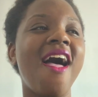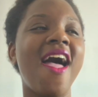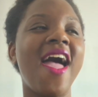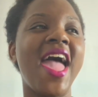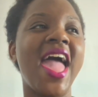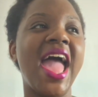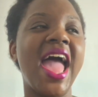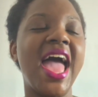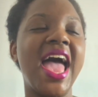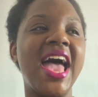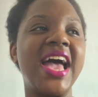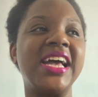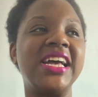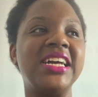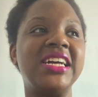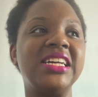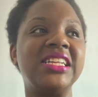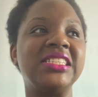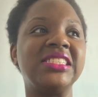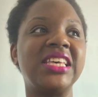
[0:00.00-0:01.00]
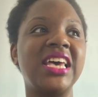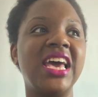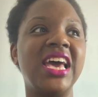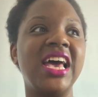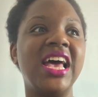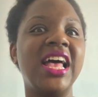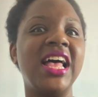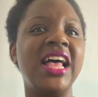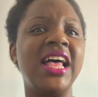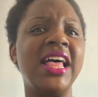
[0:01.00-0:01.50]
And
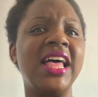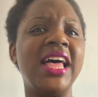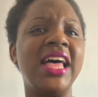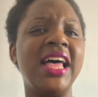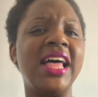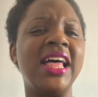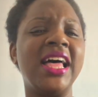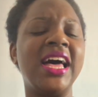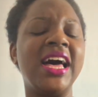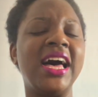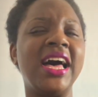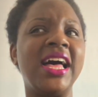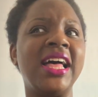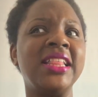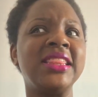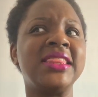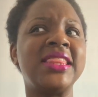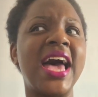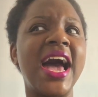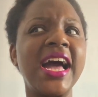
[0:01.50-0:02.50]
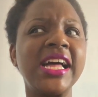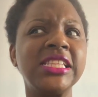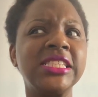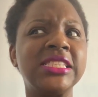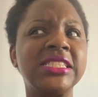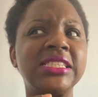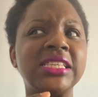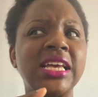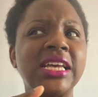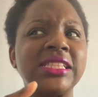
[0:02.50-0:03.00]

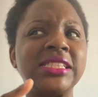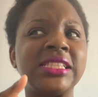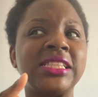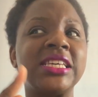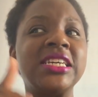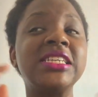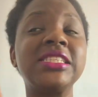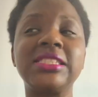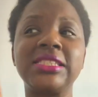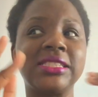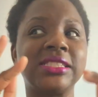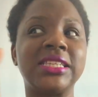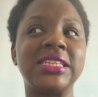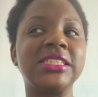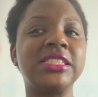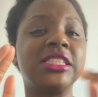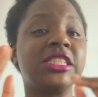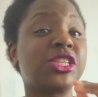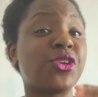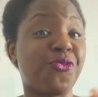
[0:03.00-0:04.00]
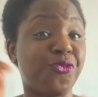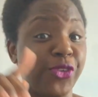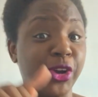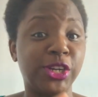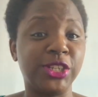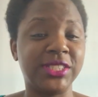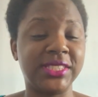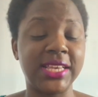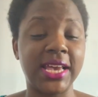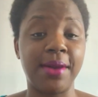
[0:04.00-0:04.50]
this is the
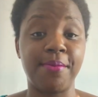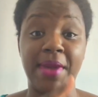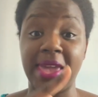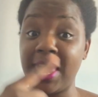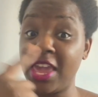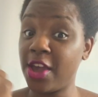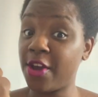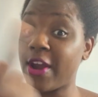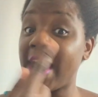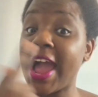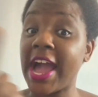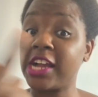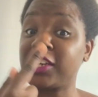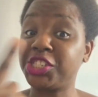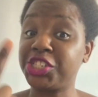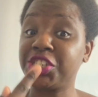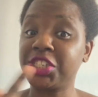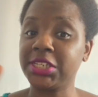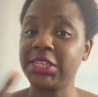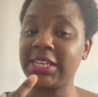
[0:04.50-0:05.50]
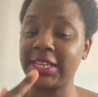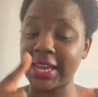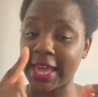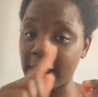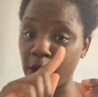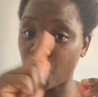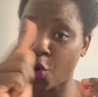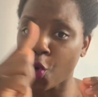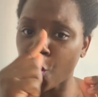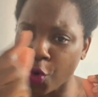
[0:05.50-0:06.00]
first time my hair actually,
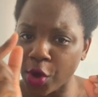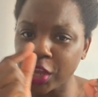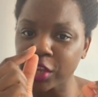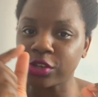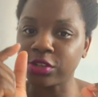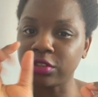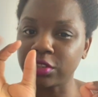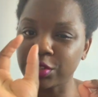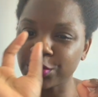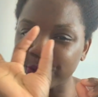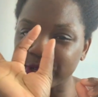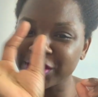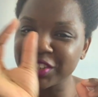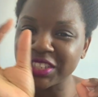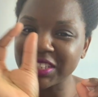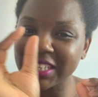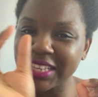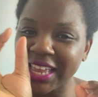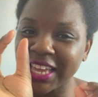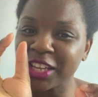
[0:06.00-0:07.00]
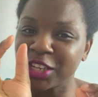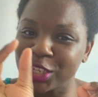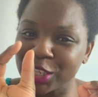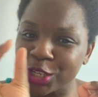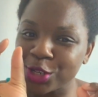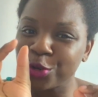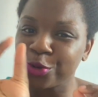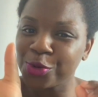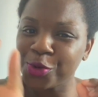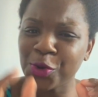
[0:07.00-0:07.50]
like, coiled, where you see, like,
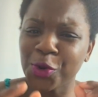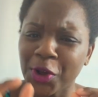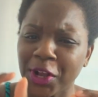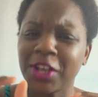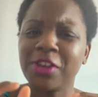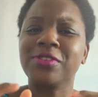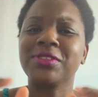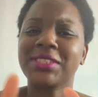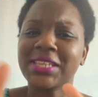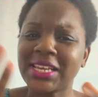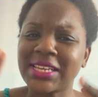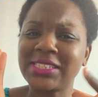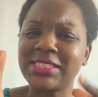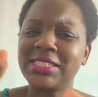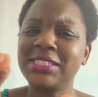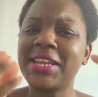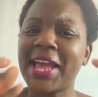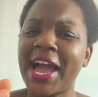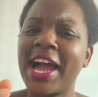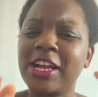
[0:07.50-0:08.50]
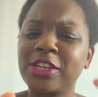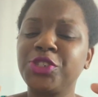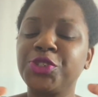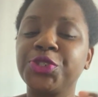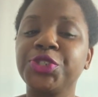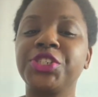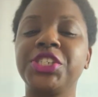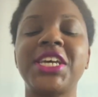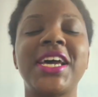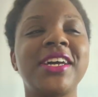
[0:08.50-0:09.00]
little coils, like it's an
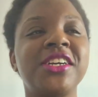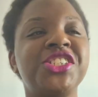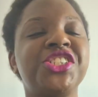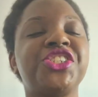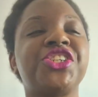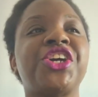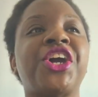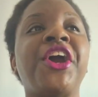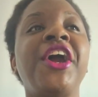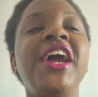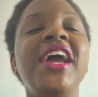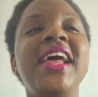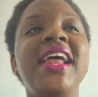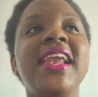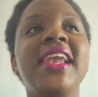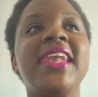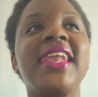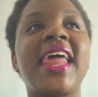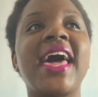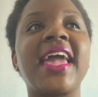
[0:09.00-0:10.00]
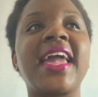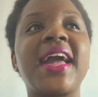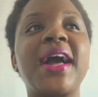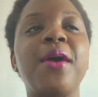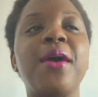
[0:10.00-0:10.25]
actual texture. Like,